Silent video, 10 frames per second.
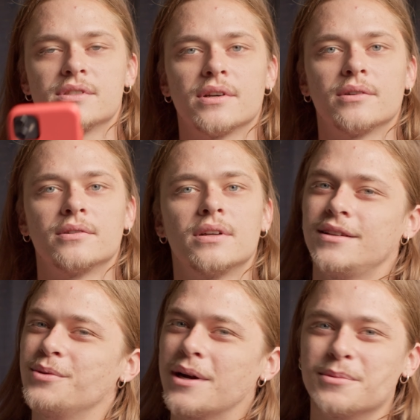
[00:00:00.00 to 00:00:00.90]
So
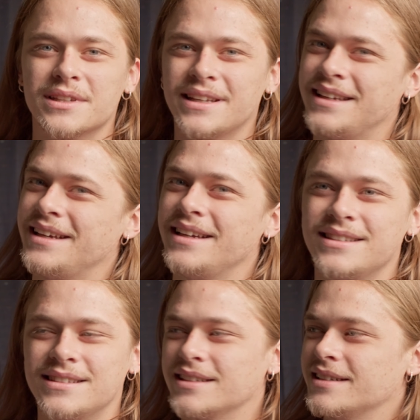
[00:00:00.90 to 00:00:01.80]
do I really
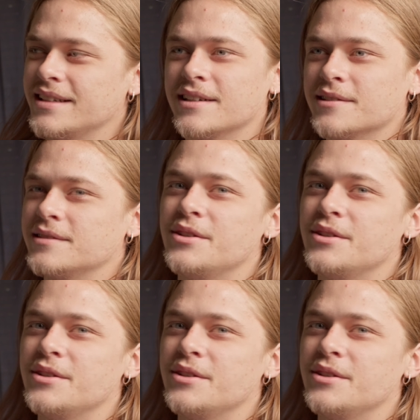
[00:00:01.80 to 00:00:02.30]
need to, you know,